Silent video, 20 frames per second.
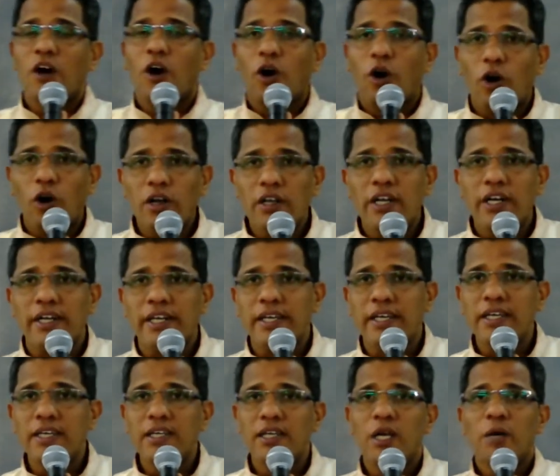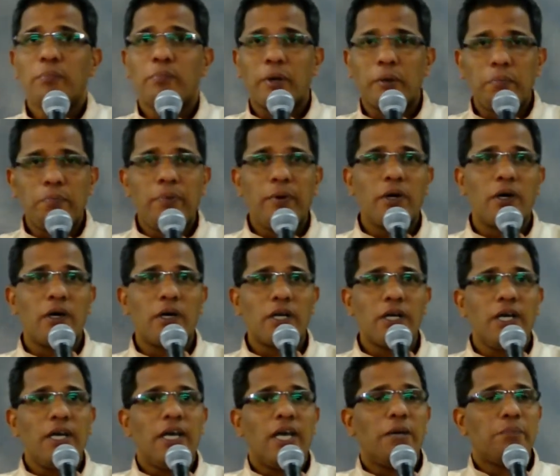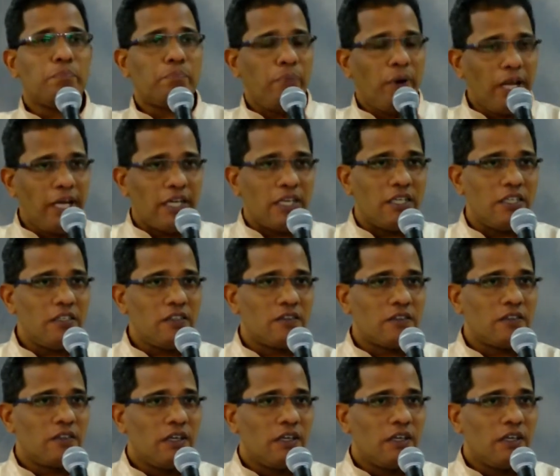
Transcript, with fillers: already prepared a place,